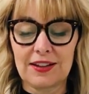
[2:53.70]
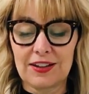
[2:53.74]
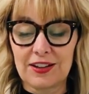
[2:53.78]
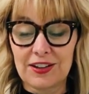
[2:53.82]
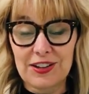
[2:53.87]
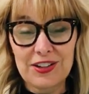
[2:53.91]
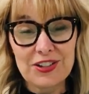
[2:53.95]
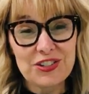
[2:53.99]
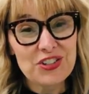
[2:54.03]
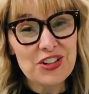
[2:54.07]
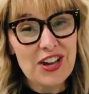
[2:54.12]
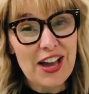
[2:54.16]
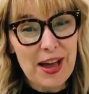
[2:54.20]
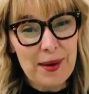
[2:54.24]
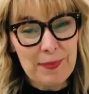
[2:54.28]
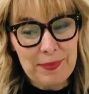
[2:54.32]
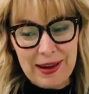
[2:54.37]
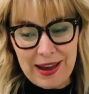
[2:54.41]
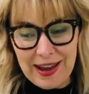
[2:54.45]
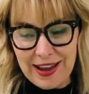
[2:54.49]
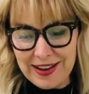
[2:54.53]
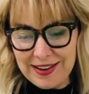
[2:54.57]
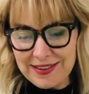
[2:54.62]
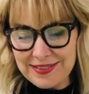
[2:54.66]
Good job,
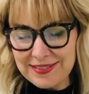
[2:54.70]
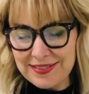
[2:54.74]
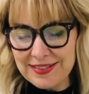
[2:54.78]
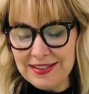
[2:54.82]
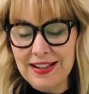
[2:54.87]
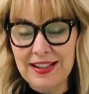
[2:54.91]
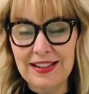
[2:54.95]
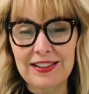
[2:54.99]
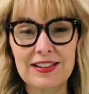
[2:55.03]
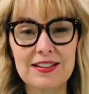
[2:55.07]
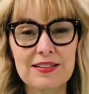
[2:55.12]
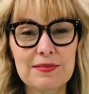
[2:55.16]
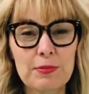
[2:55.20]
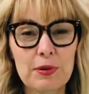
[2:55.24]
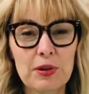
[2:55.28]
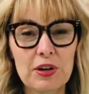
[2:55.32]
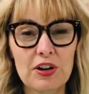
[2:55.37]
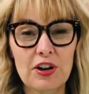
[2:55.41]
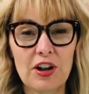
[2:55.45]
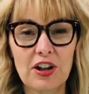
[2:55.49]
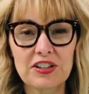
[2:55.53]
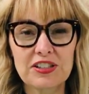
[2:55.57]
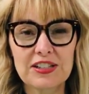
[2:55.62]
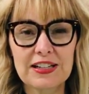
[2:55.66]
guys. Let's put
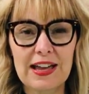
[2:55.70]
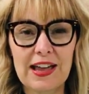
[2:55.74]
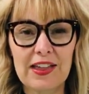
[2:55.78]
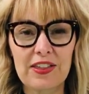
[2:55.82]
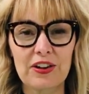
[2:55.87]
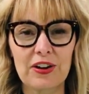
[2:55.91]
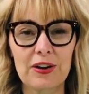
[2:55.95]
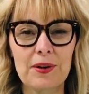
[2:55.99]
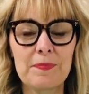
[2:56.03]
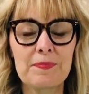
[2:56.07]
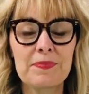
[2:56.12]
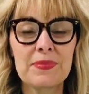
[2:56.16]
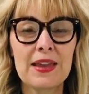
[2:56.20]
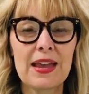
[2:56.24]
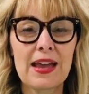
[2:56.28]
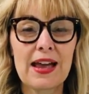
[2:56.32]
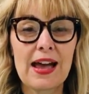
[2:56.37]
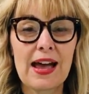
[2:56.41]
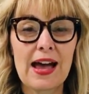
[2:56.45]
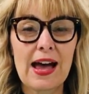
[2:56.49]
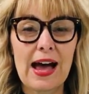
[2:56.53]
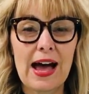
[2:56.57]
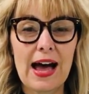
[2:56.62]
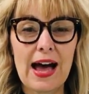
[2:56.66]
it all together.
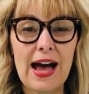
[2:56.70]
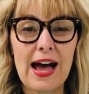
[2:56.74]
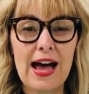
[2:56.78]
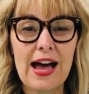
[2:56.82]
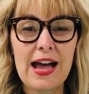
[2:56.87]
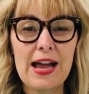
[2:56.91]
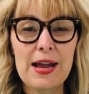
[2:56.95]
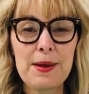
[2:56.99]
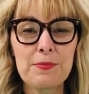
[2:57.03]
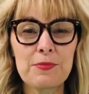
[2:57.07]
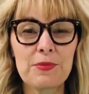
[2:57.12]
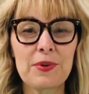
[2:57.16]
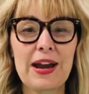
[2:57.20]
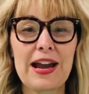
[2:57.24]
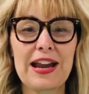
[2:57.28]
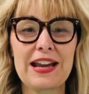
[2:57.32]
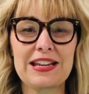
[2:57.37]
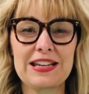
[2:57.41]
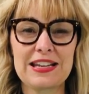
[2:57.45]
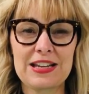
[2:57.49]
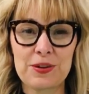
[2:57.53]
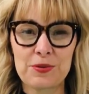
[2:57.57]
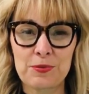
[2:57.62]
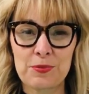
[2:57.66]
I'm
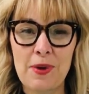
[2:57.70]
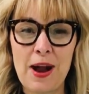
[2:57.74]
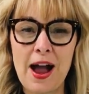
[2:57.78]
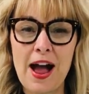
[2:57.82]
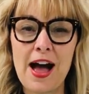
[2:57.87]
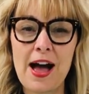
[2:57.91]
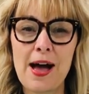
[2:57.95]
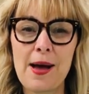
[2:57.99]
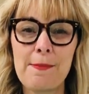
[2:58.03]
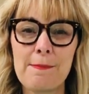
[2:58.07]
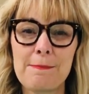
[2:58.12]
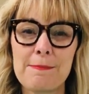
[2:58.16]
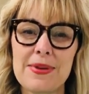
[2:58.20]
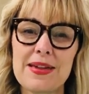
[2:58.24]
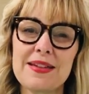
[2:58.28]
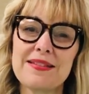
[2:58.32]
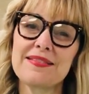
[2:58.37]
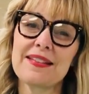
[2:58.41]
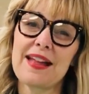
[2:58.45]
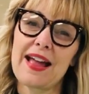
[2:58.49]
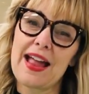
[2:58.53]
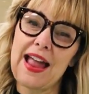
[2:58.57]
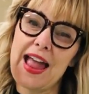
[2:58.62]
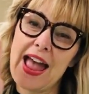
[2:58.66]
Randy
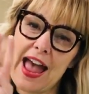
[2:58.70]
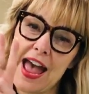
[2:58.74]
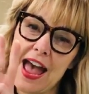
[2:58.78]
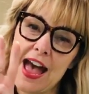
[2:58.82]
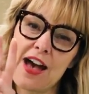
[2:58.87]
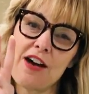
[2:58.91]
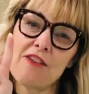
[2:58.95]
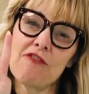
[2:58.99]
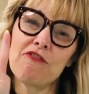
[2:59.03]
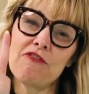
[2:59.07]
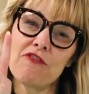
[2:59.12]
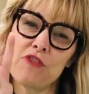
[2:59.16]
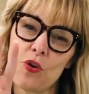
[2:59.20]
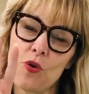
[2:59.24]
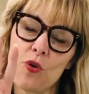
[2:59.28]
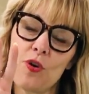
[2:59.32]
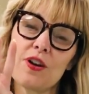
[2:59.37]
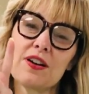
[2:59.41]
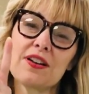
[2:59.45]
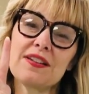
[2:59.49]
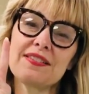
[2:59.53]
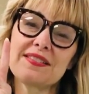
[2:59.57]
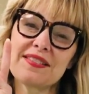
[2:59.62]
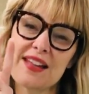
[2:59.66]
Rhombus. I have
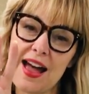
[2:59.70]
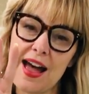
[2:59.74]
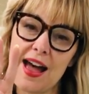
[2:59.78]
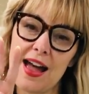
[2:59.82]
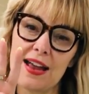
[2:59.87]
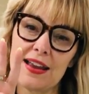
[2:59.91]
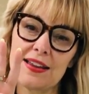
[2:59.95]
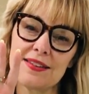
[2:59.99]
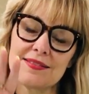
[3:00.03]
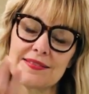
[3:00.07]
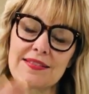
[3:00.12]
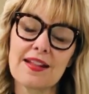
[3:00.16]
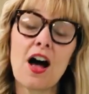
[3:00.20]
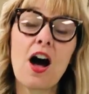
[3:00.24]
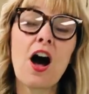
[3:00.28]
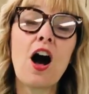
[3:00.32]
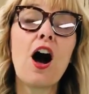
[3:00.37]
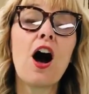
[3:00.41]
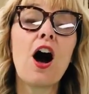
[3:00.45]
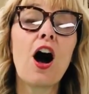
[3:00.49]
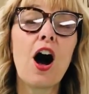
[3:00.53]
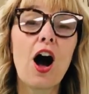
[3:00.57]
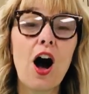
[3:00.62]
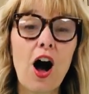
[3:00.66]
4 sides.
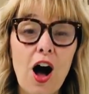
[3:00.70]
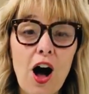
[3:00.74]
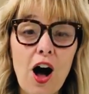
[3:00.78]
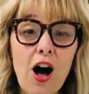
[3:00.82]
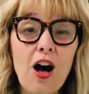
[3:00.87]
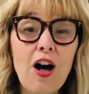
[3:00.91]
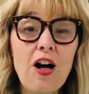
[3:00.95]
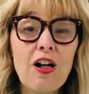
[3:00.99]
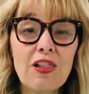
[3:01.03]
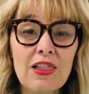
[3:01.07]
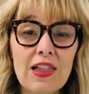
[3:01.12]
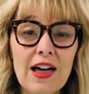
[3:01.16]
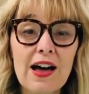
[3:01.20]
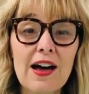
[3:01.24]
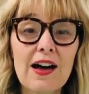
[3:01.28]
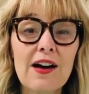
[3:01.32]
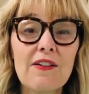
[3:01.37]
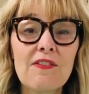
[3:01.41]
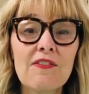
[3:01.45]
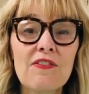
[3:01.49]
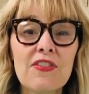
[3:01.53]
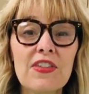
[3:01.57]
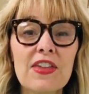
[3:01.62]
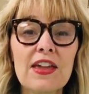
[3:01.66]
All
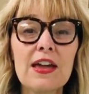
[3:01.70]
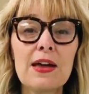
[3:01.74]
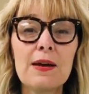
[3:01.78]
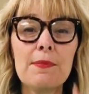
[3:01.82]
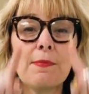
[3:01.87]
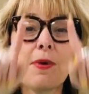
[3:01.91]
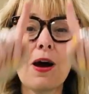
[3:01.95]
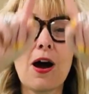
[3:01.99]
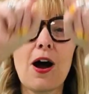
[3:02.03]
of them